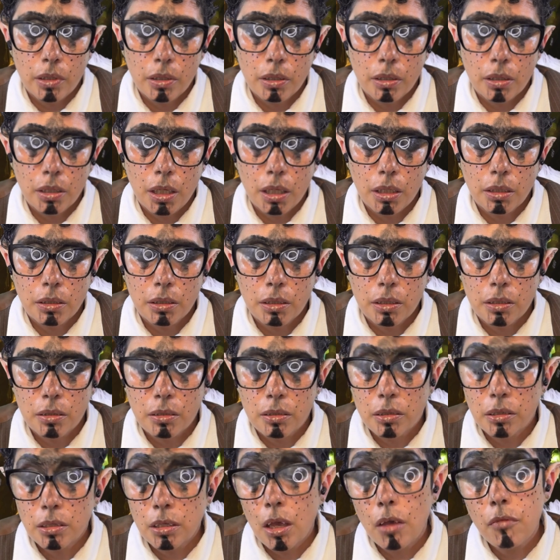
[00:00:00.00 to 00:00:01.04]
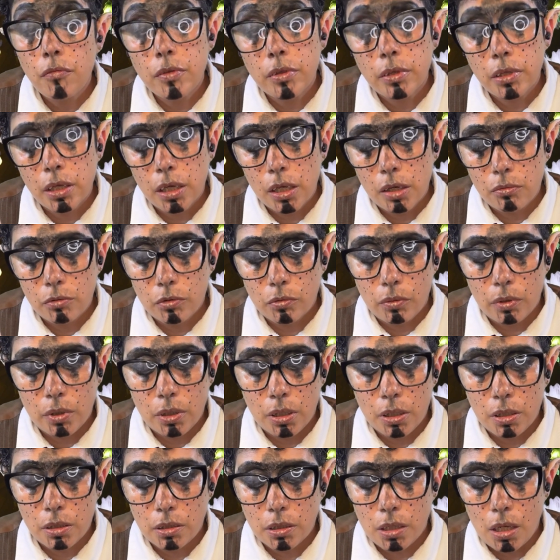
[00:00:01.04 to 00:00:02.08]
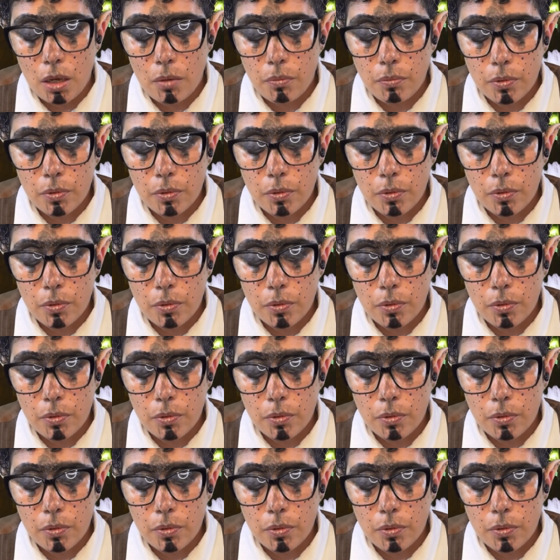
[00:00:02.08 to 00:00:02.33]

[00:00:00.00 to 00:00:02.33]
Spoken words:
1970 was when this happened.